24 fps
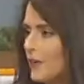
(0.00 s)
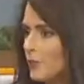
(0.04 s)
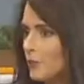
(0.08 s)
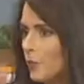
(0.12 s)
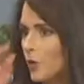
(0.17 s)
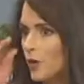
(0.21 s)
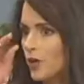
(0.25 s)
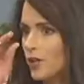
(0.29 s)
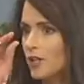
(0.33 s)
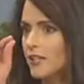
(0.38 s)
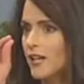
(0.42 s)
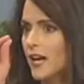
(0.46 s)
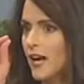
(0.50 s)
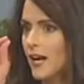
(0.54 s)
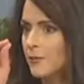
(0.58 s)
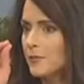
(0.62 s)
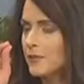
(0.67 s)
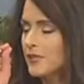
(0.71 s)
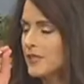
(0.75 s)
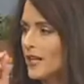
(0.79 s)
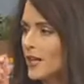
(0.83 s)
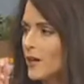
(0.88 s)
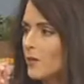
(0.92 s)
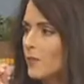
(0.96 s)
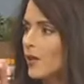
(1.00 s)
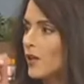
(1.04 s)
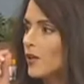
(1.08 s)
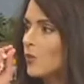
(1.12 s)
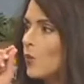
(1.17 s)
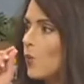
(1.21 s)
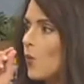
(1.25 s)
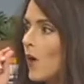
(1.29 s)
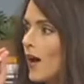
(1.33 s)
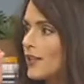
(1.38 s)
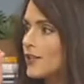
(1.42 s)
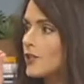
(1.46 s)
then put a timestamp
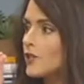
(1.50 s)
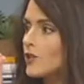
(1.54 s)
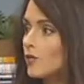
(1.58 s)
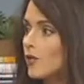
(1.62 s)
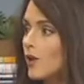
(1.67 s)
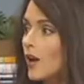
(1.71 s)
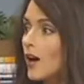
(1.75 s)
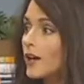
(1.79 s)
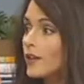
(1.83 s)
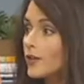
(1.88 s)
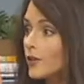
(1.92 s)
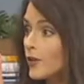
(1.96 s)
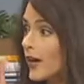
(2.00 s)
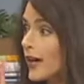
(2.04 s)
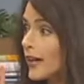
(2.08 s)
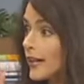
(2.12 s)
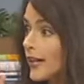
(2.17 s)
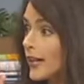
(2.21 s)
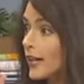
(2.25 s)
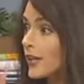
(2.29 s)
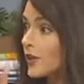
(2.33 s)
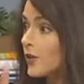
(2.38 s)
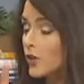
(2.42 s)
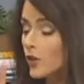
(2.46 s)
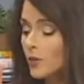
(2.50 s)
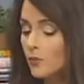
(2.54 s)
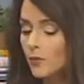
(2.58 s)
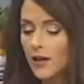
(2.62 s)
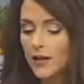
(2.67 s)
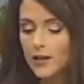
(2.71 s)
on yes. when you got your headache or your